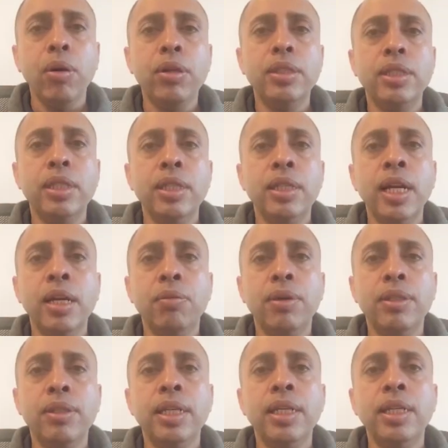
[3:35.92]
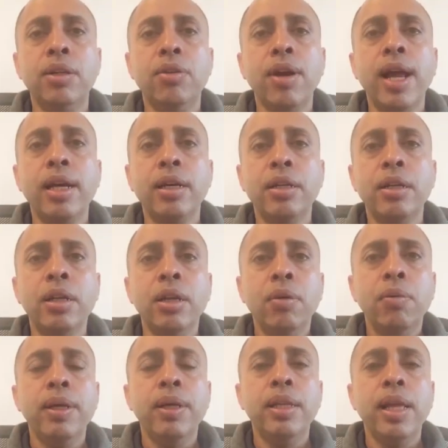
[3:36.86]
these networks interact
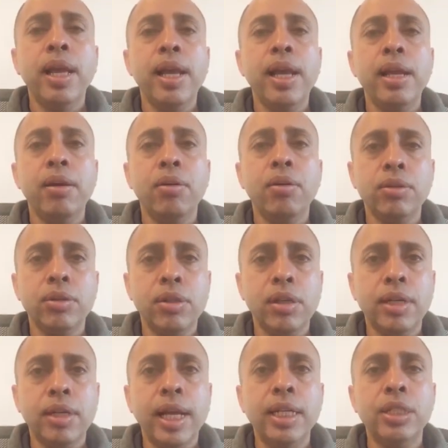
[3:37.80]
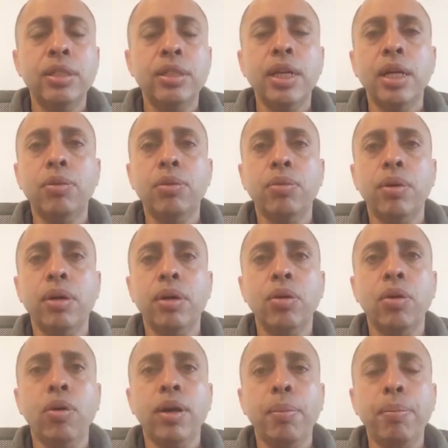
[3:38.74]
with a consultation network
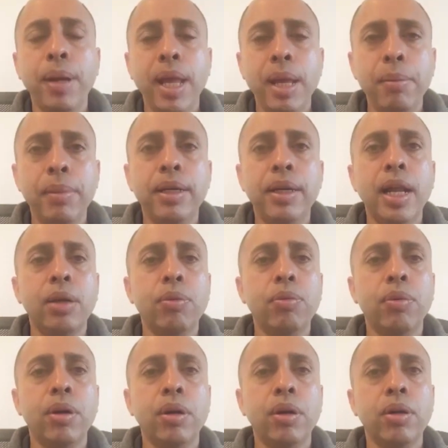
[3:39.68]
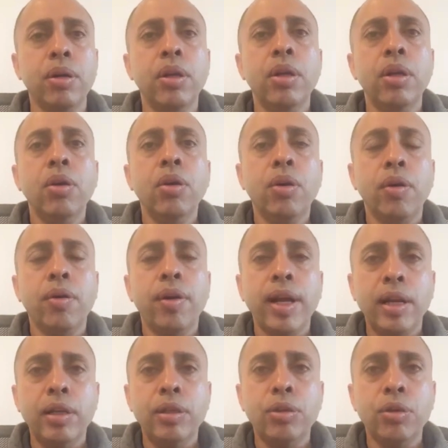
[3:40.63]
or a payment network or a
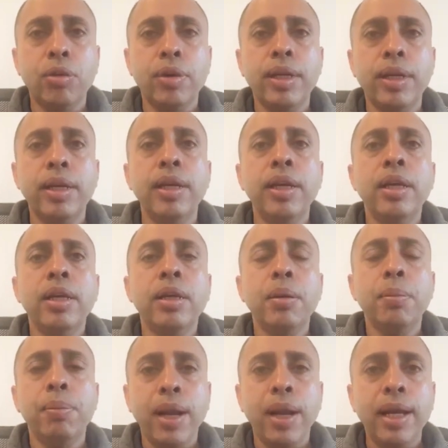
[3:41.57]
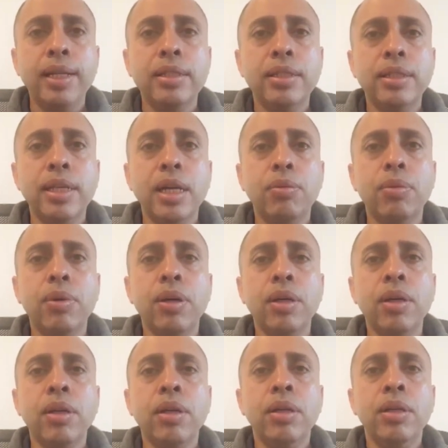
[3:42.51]
regulatory compliance
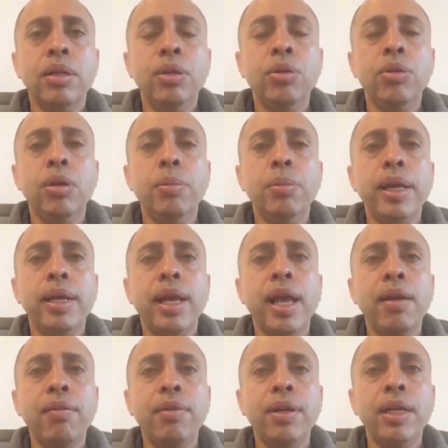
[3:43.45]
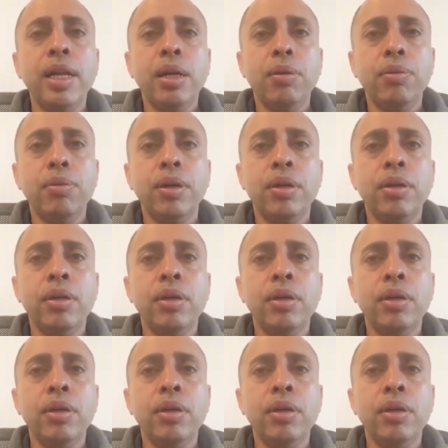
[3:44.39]
network, you could make every network